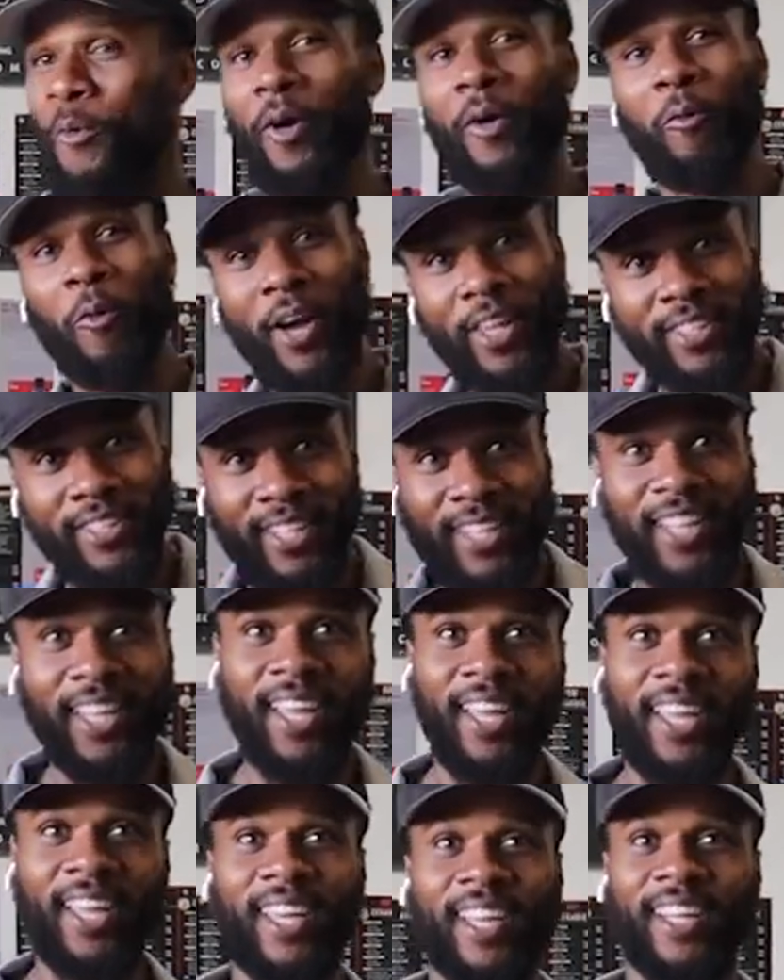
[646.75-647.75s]
once
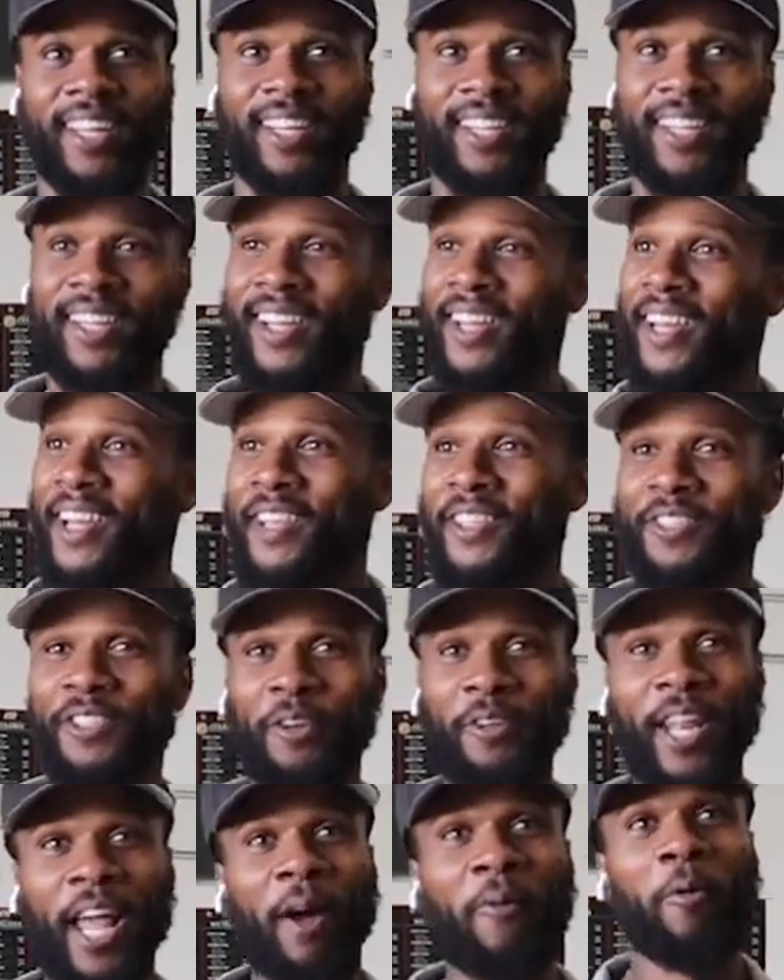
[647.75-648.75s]
again.
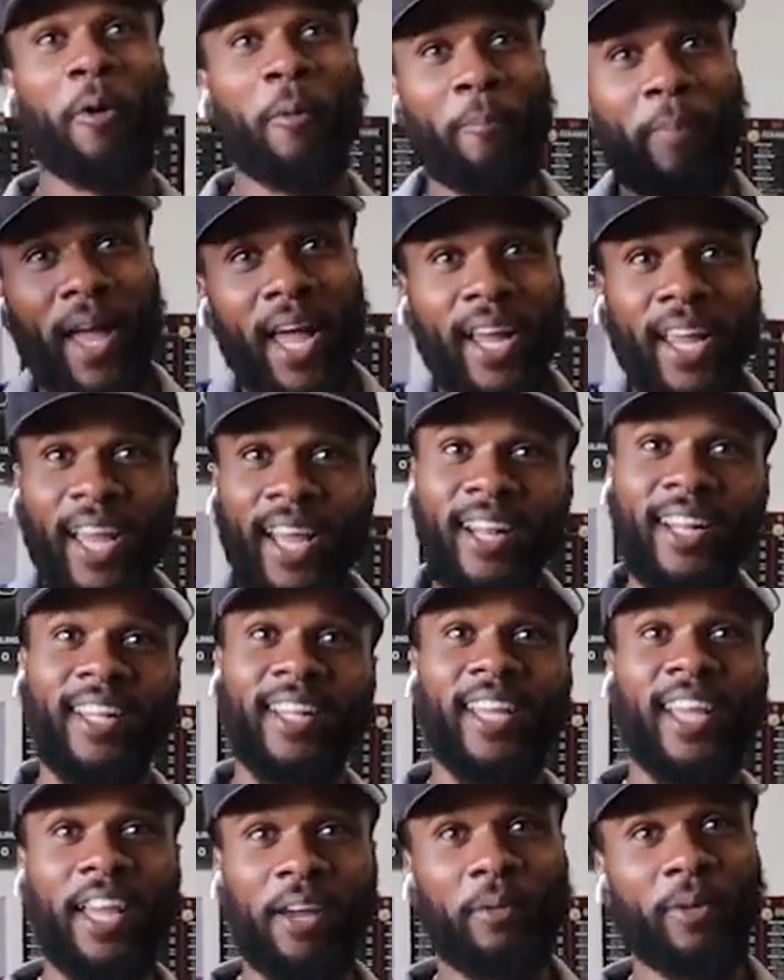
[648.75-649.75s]
So now we're back at it
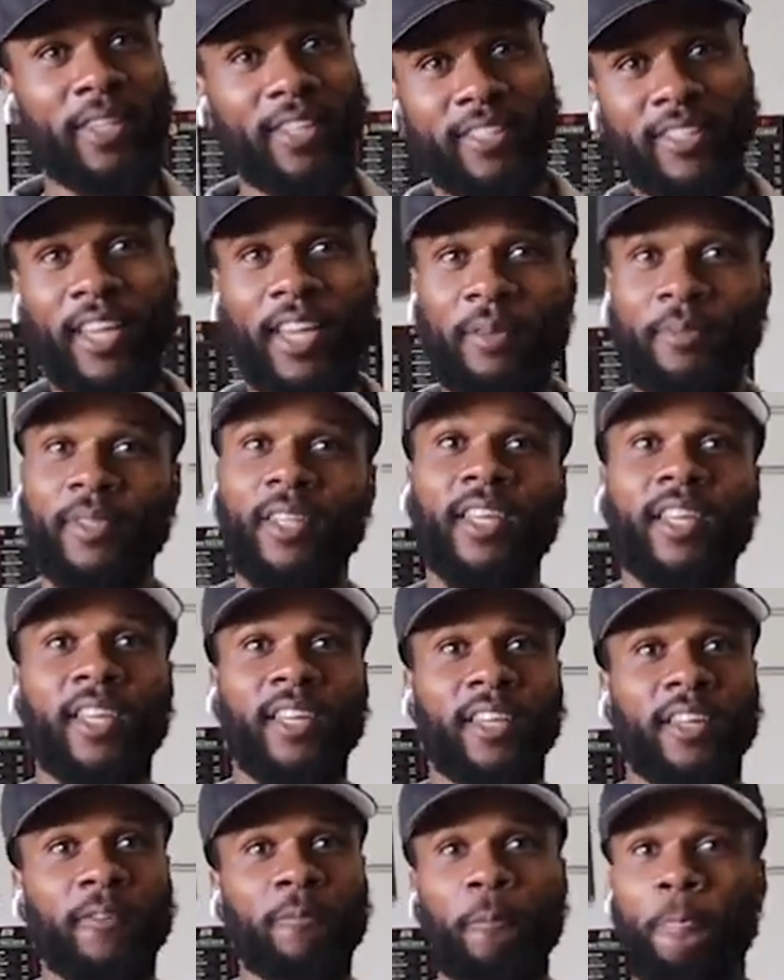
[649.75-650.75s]
again with the same
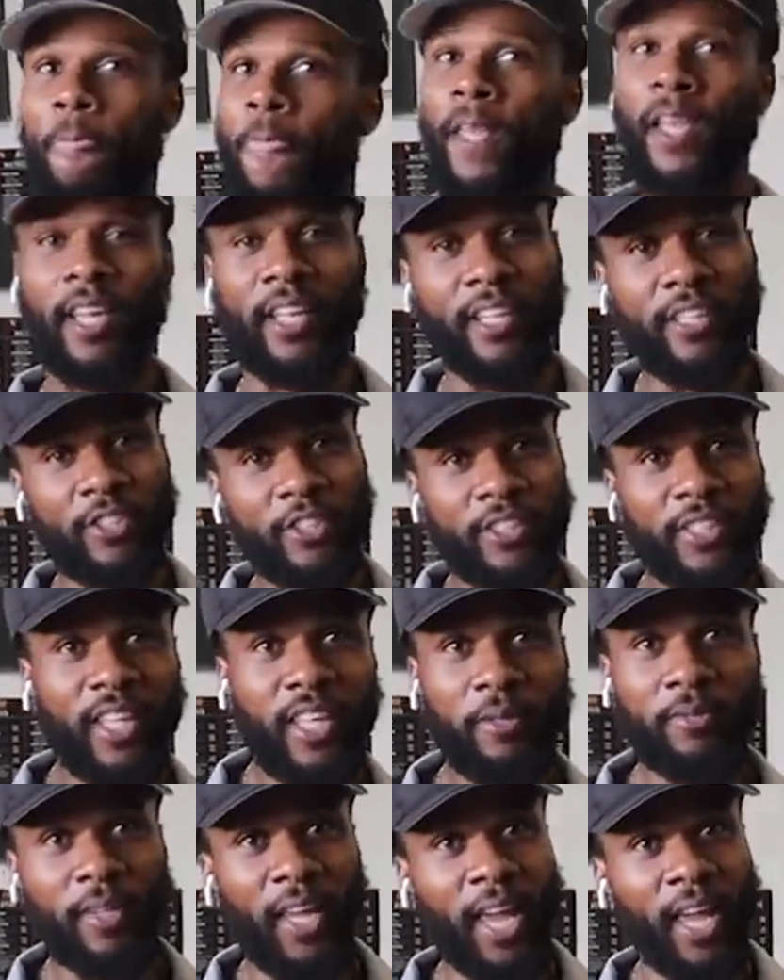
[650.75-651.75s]
thing. And he just
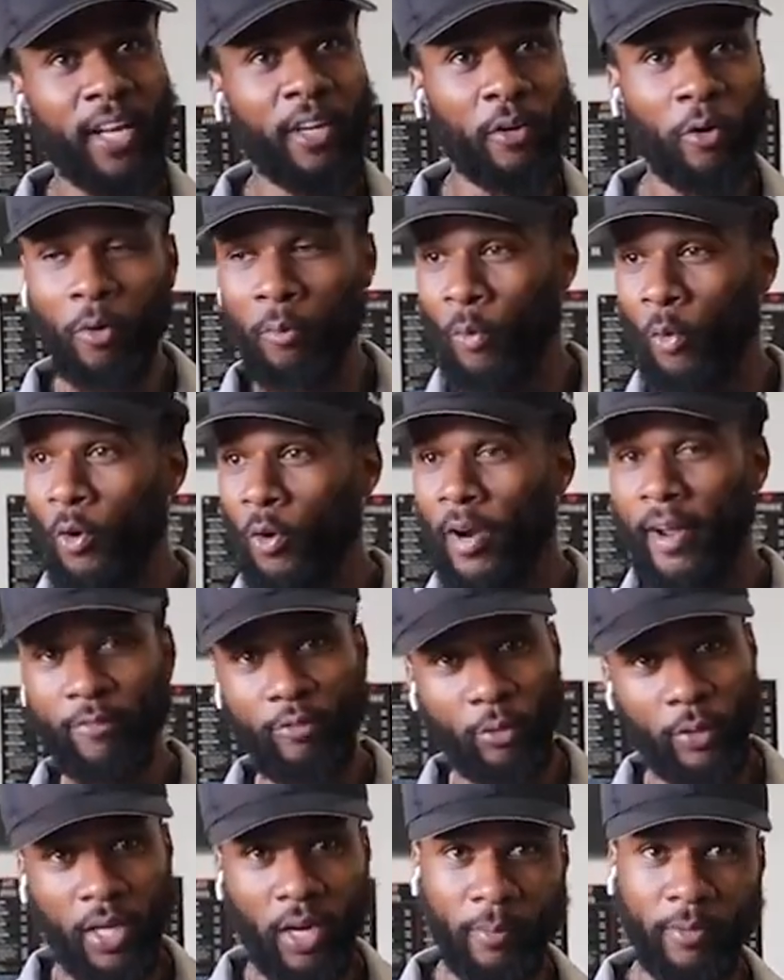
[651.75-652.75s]
keeps adding on more
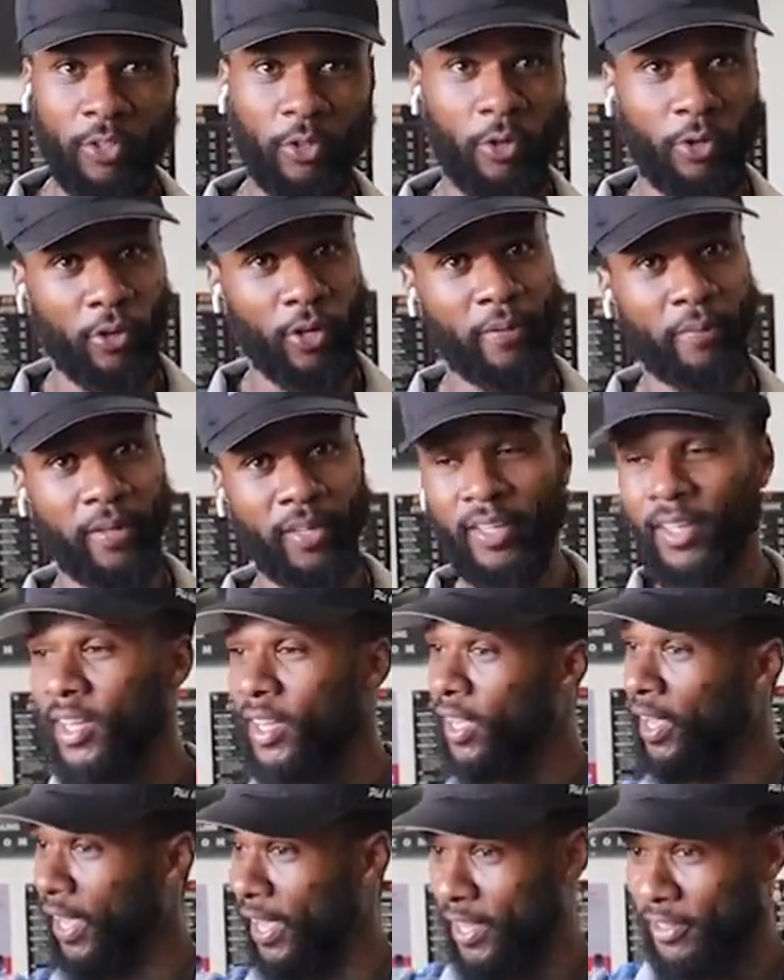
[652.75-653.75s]
after we come into agreement.
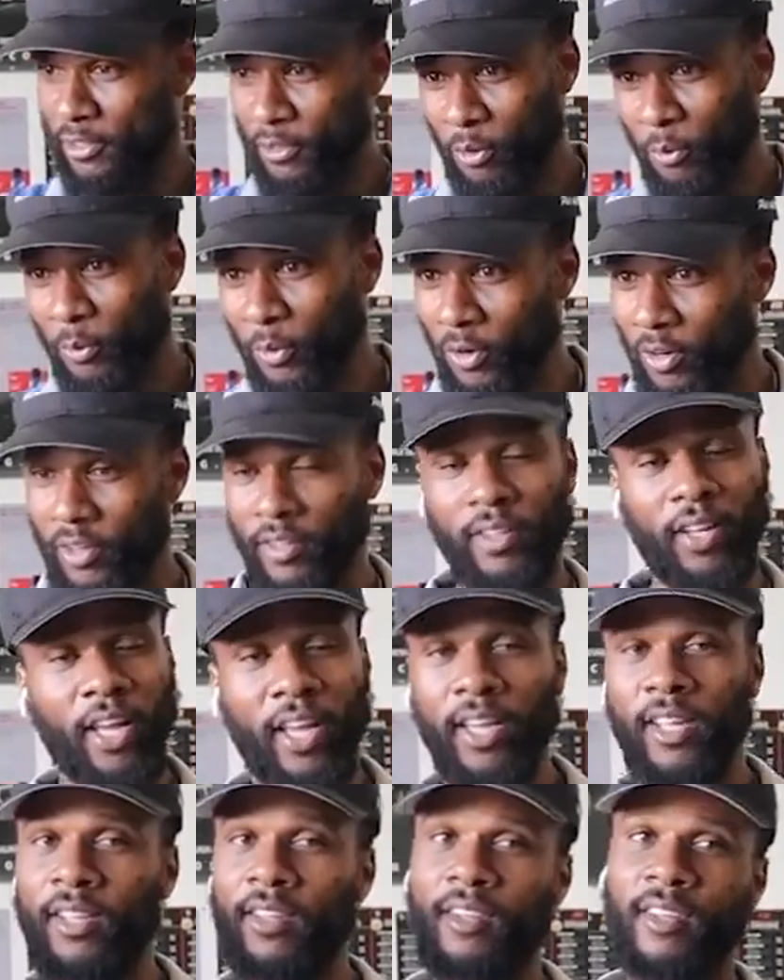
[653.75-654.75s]
Adds on more,
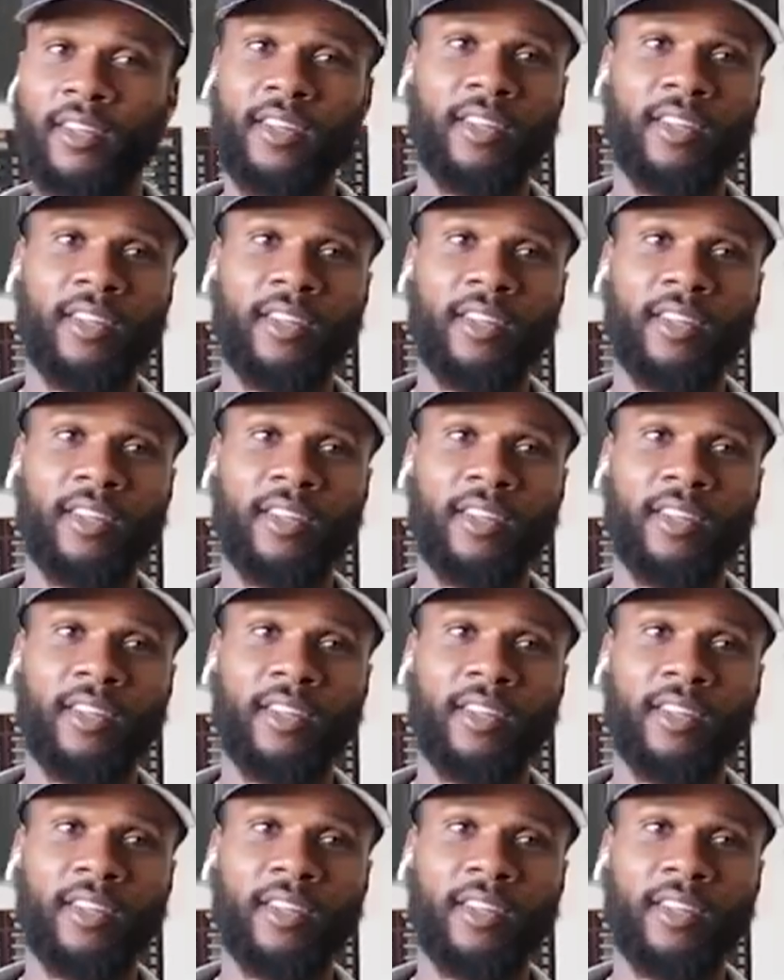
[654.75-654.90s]
like.